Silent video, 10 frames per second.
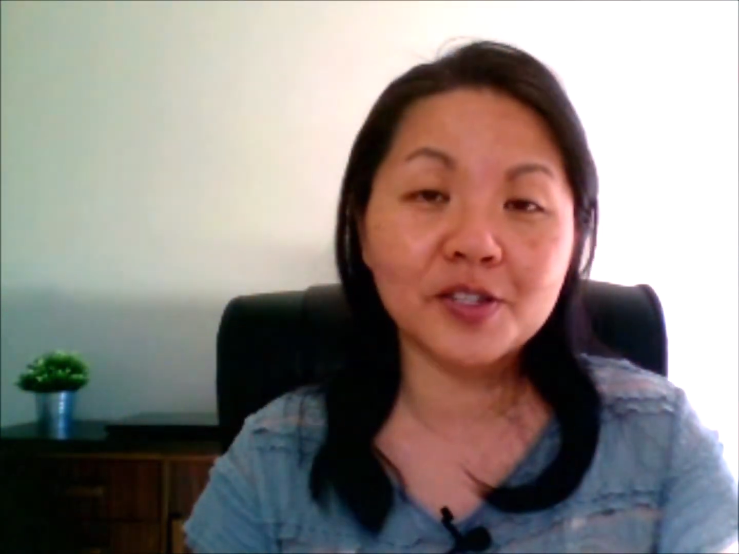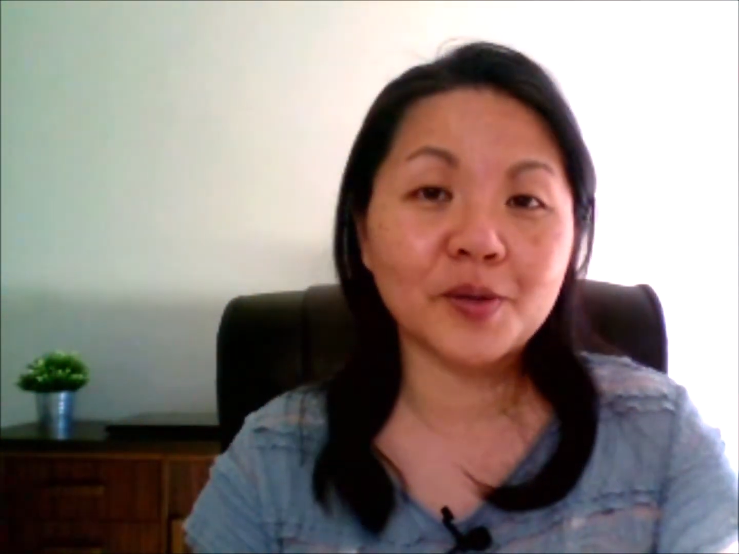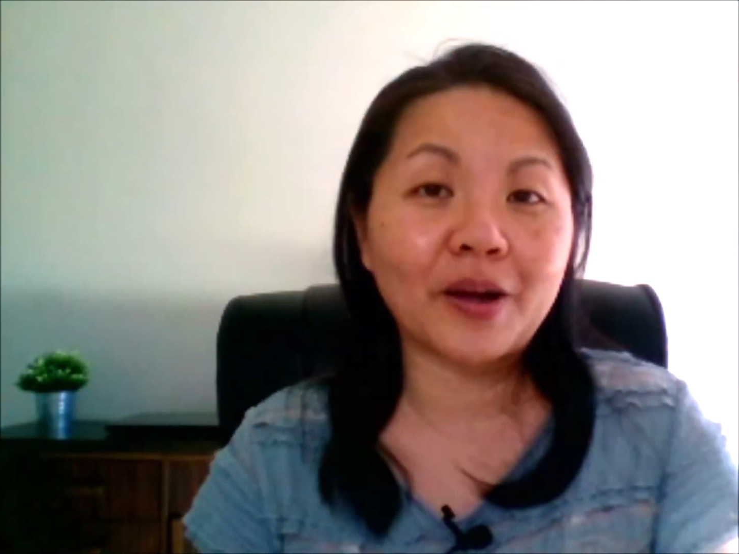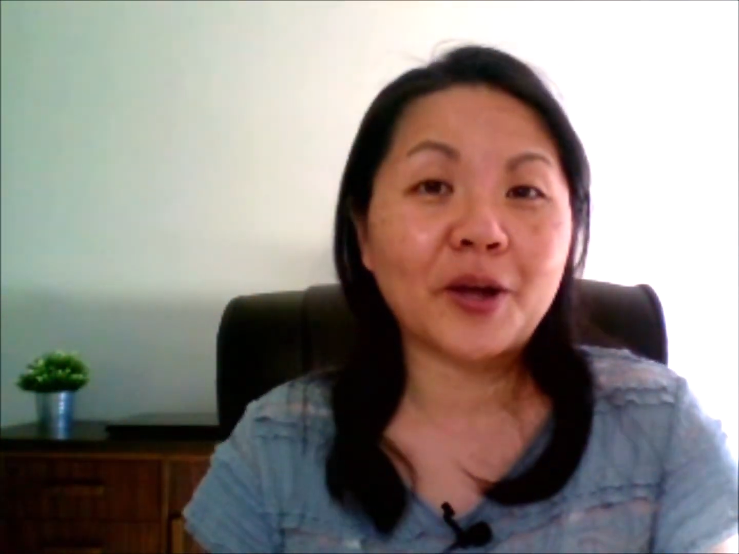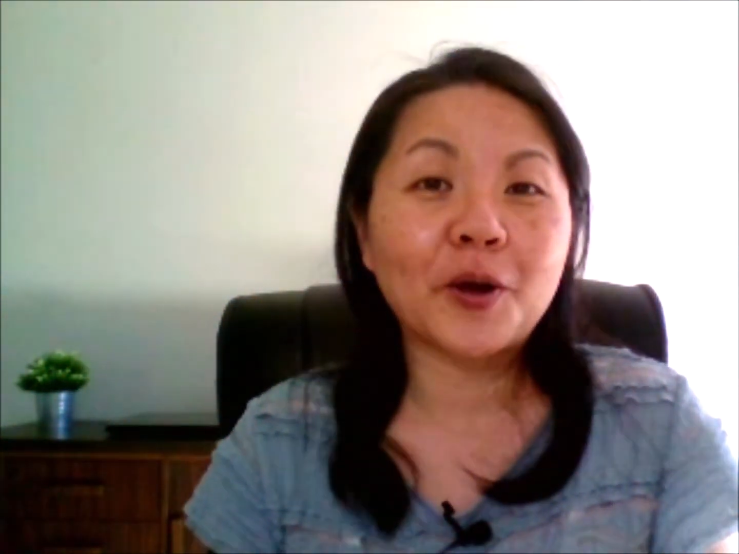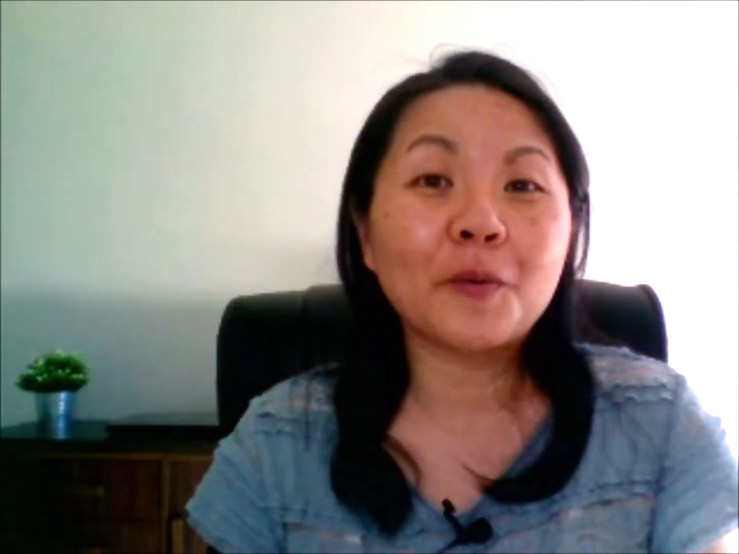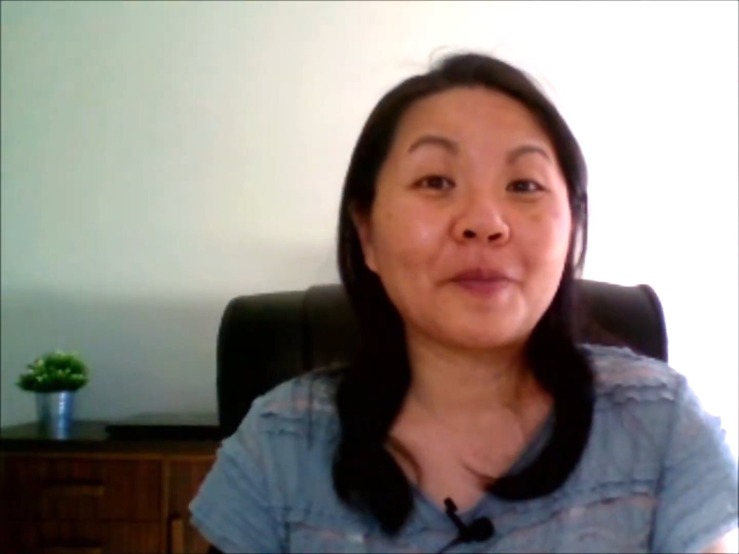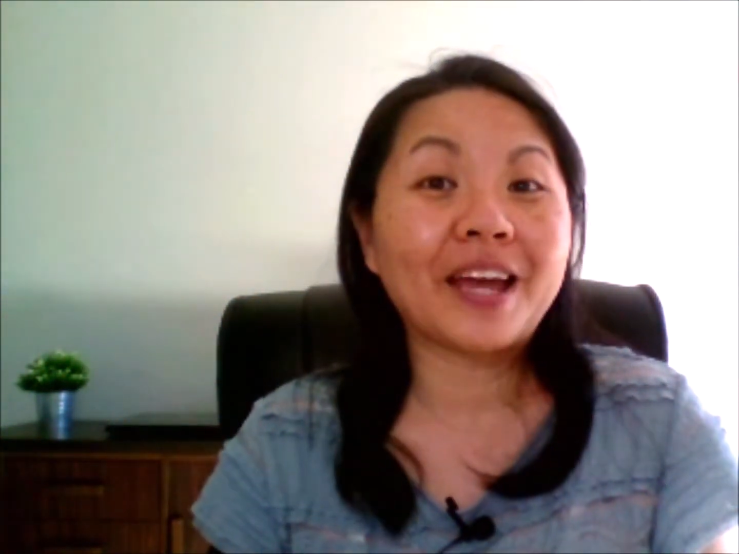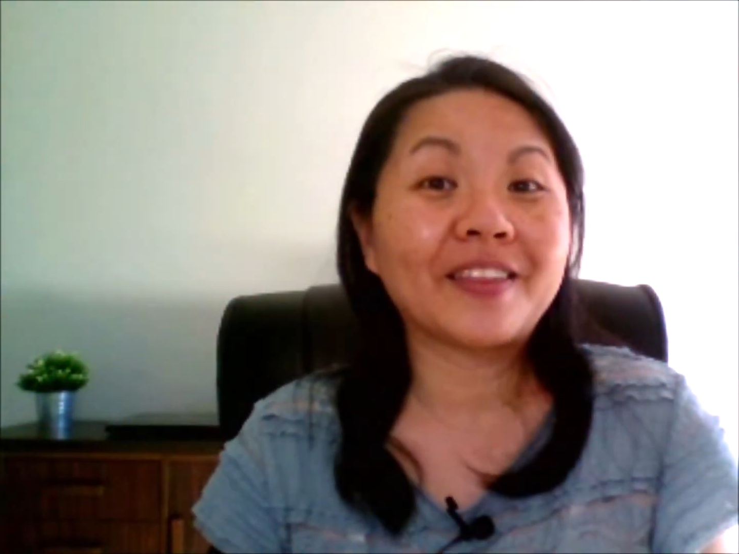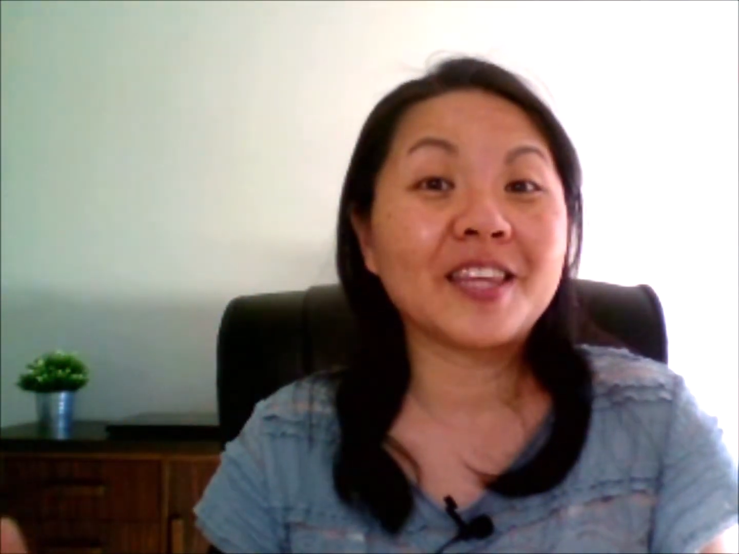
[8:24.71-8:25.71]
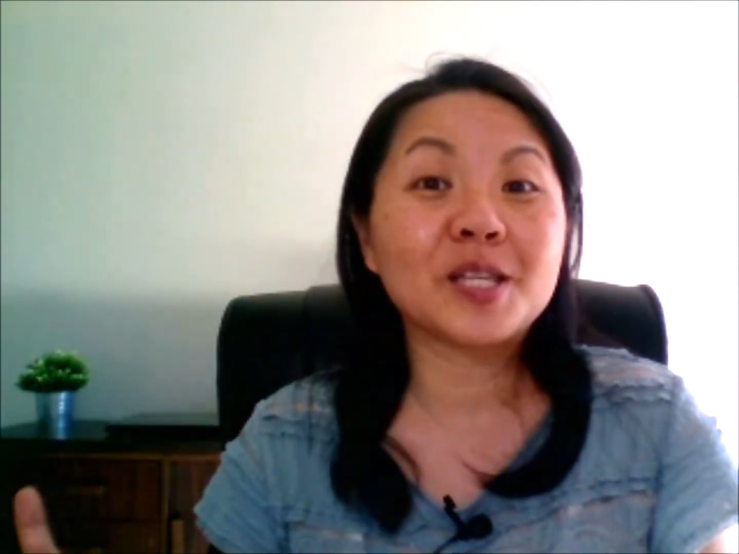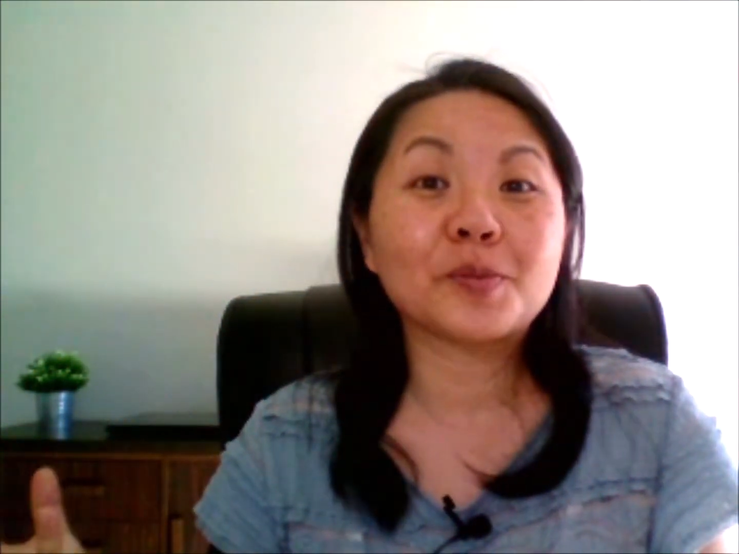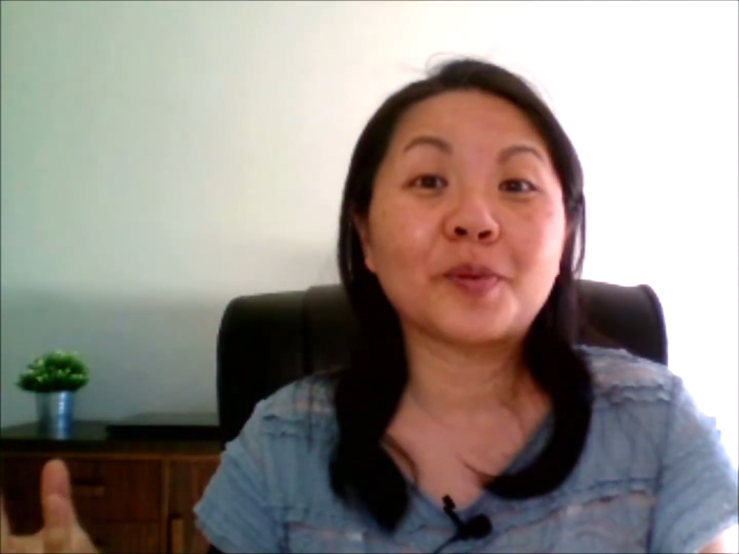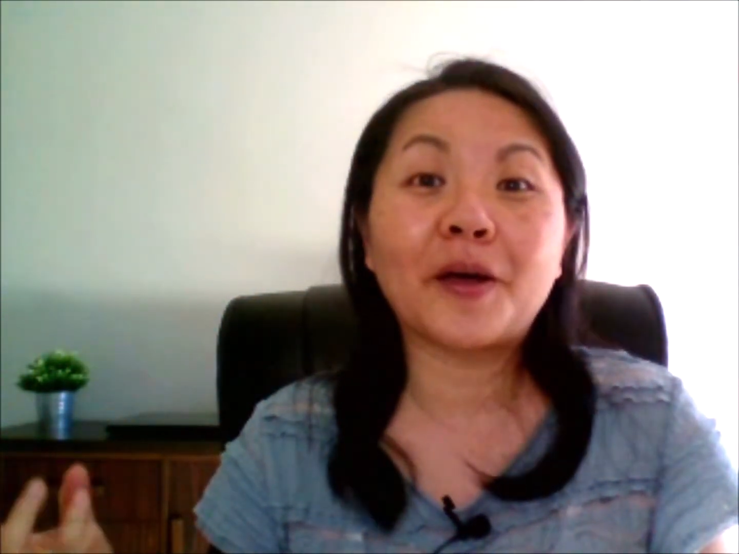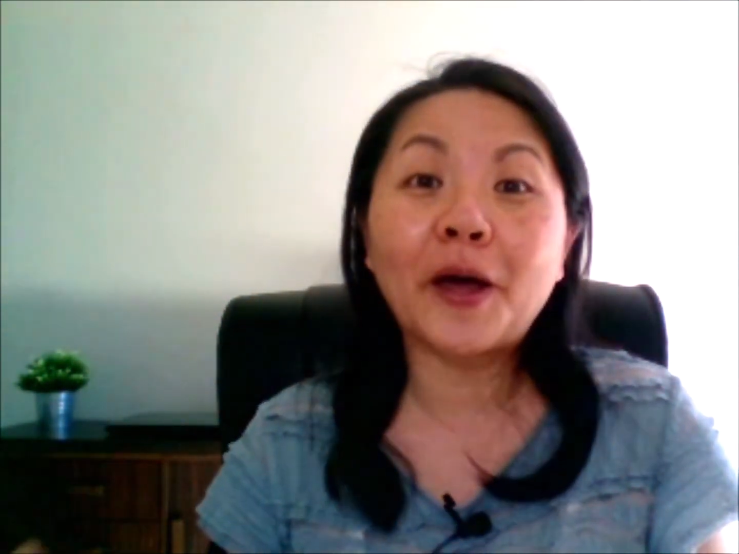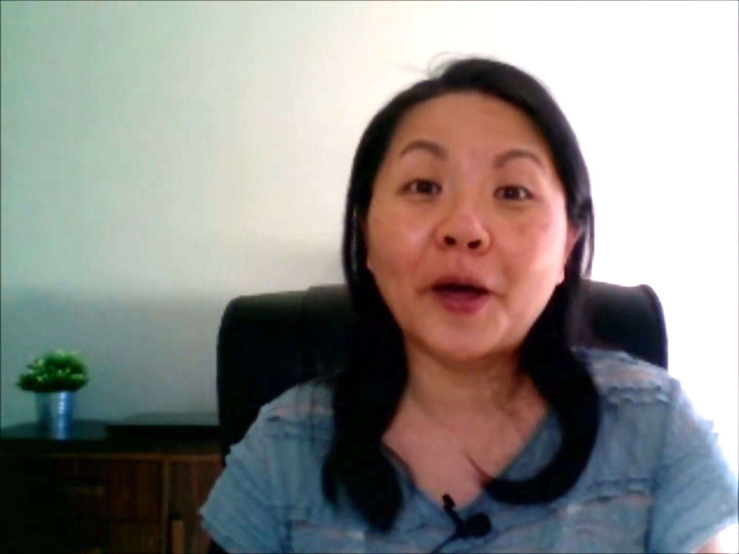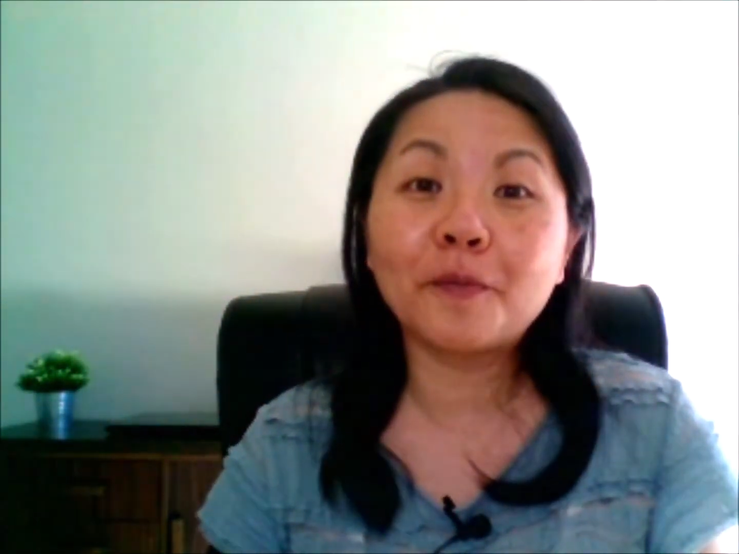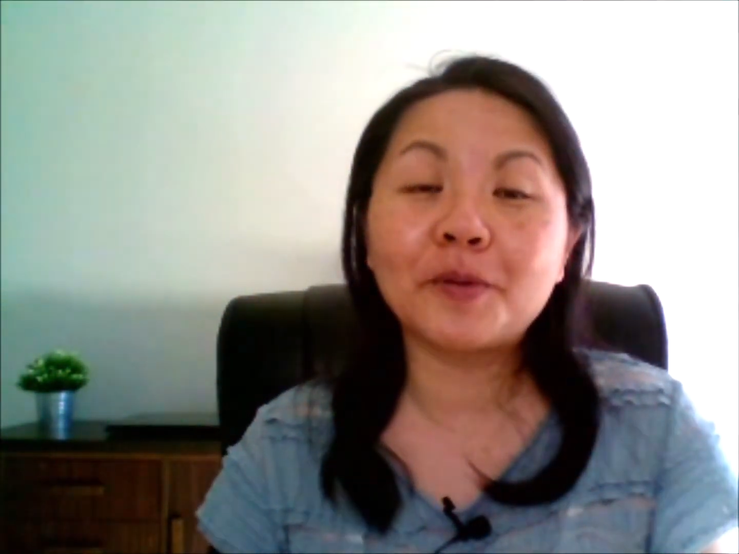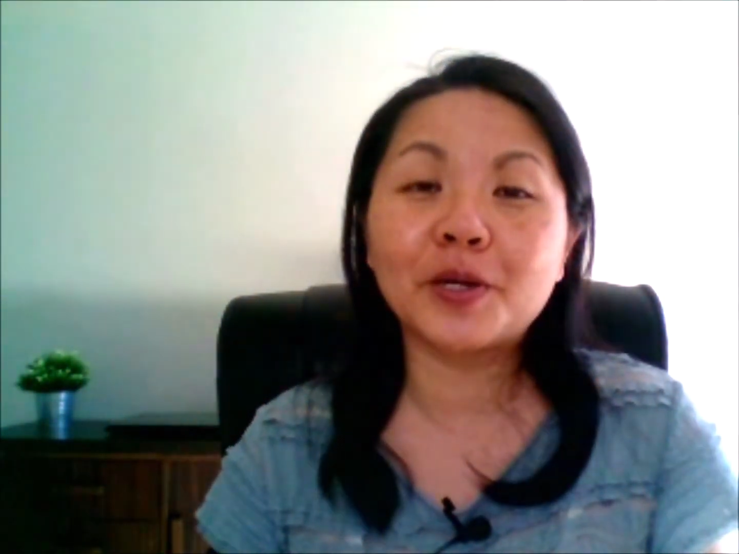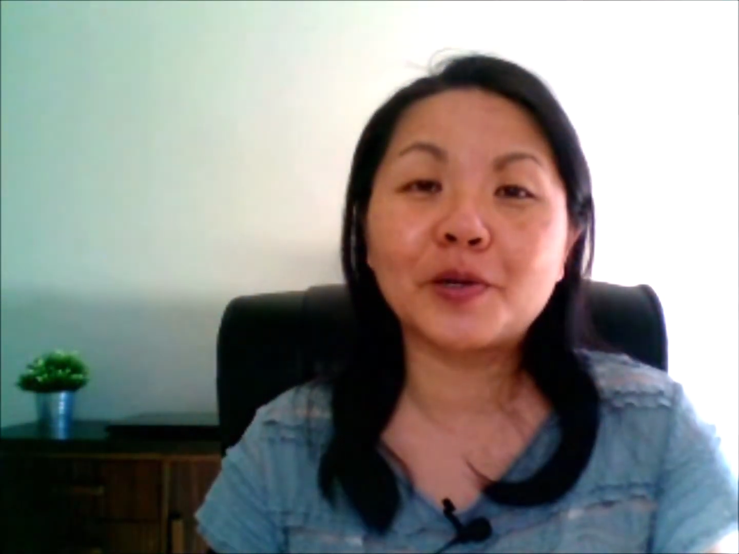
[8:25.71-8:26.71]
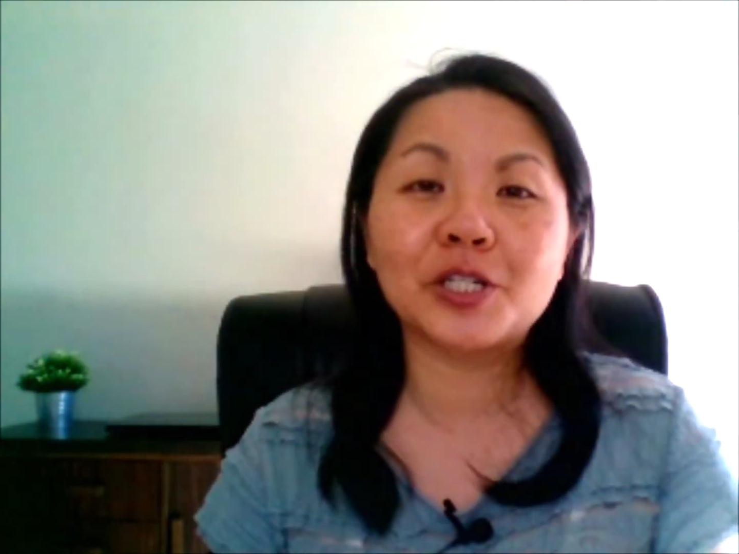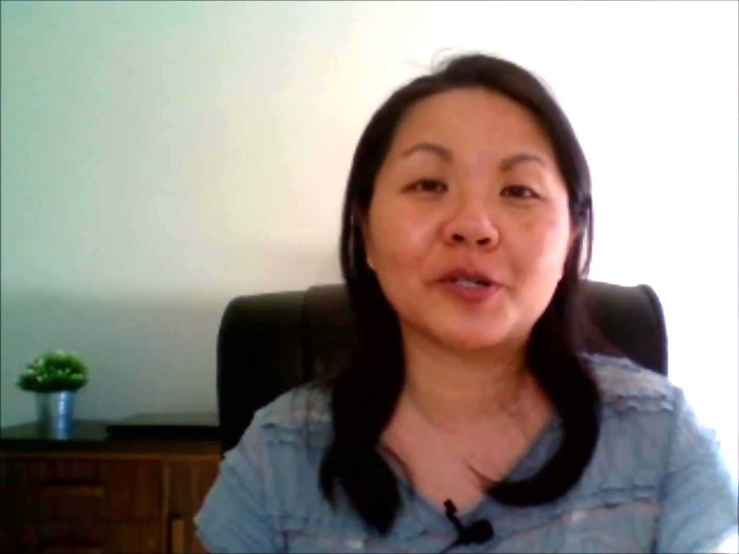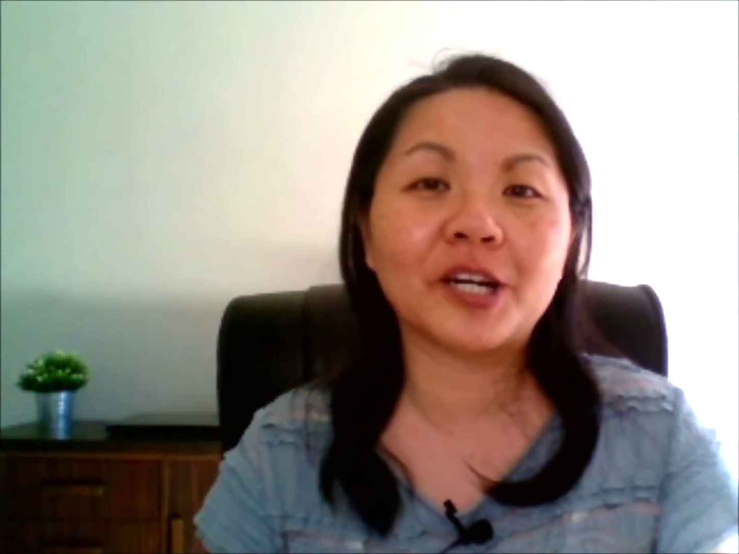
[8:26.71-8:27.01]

So I hope that these will help you to